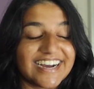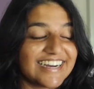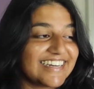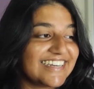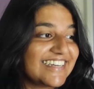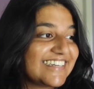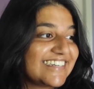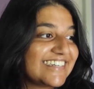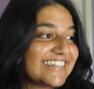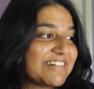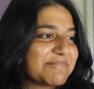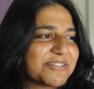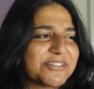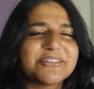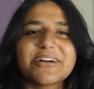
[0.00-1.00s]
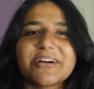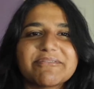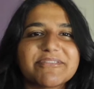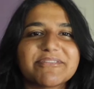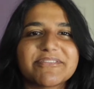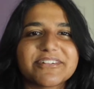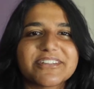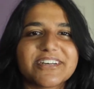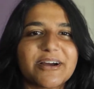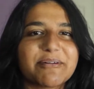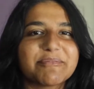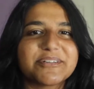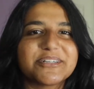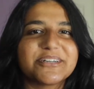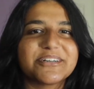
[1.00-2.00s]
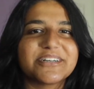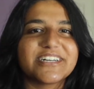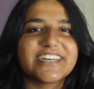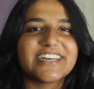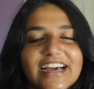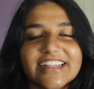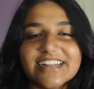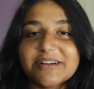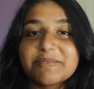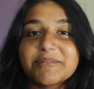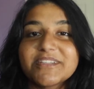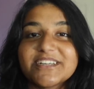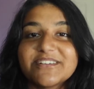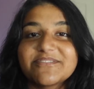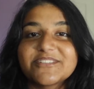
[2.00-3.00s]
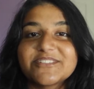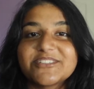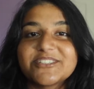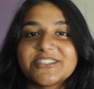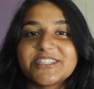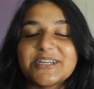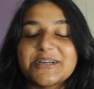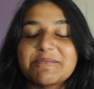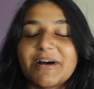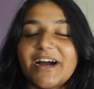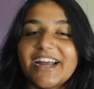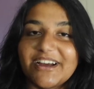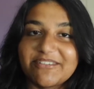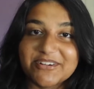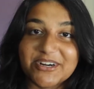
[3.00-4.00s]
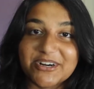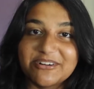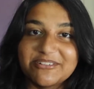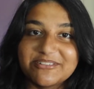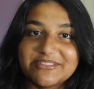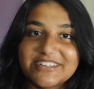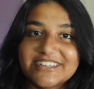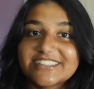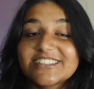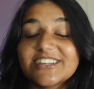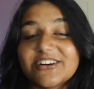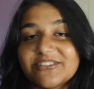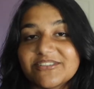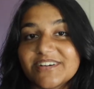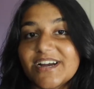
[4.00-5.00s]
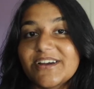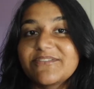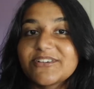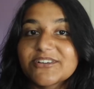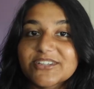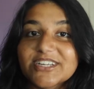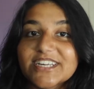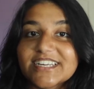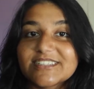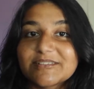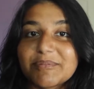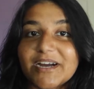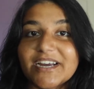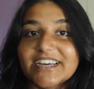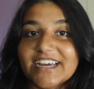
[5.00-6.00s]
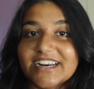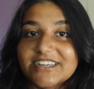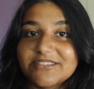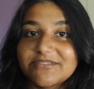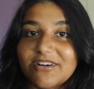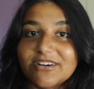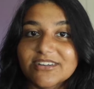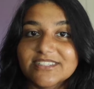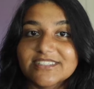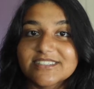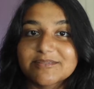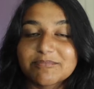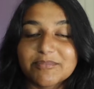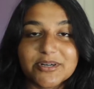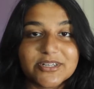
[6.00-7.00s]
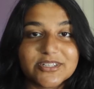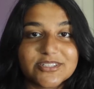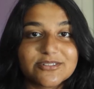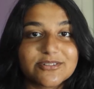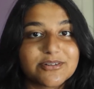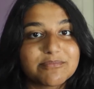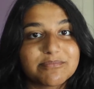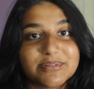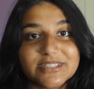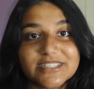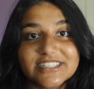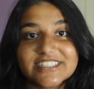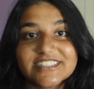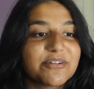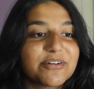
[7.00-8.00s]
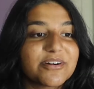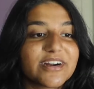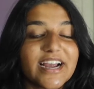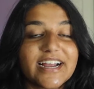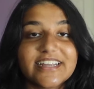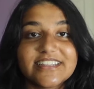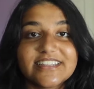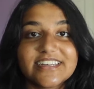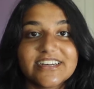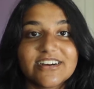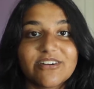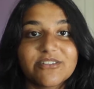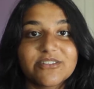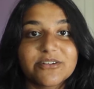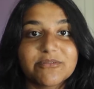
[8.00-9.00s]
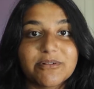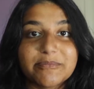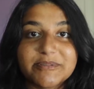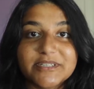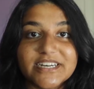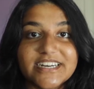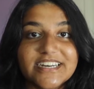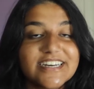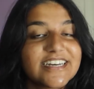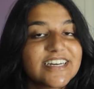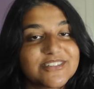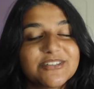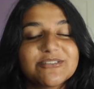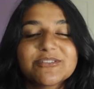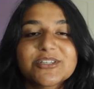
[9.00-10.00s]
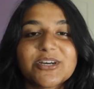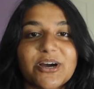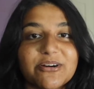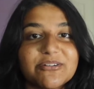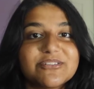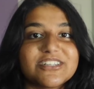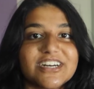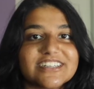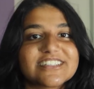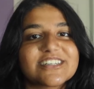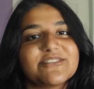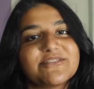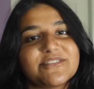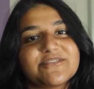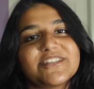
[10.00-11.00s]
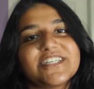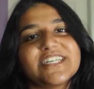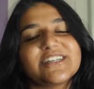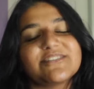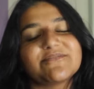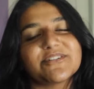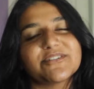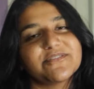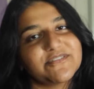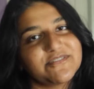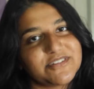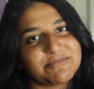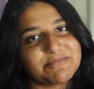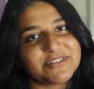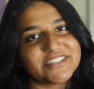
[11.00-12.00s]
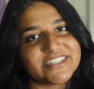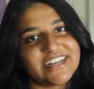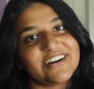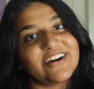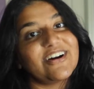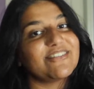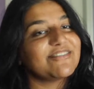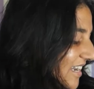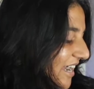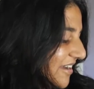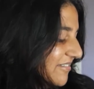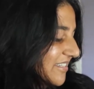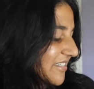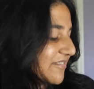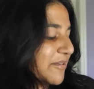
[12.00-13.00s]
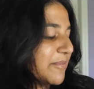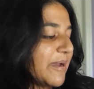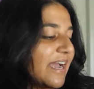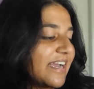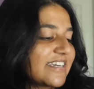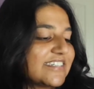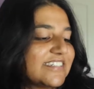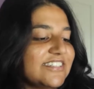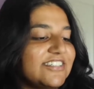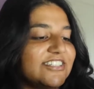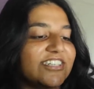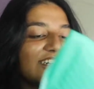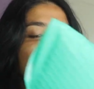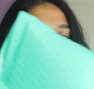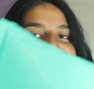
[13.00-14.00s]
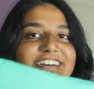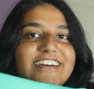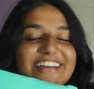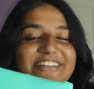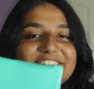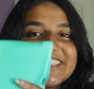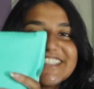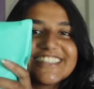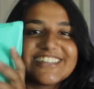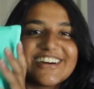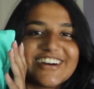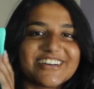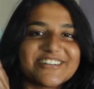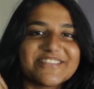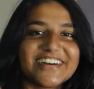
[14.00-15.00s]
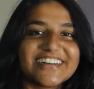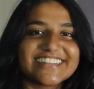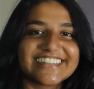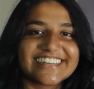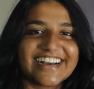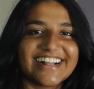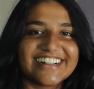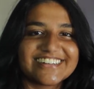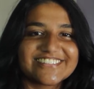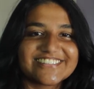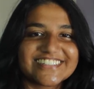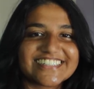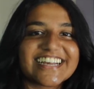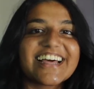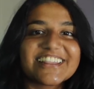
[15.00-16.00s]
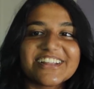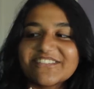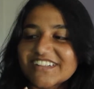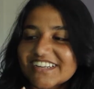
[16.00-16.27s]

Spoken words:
I am so grateful for the opportunity. Now that I'm on the influencer team, I have a code. So if you're looking to buy Kennedy Fox's merch or books or anything on their website, use code Jessica15 for 15% off. I received a package. Can we just talk about the color of this? I love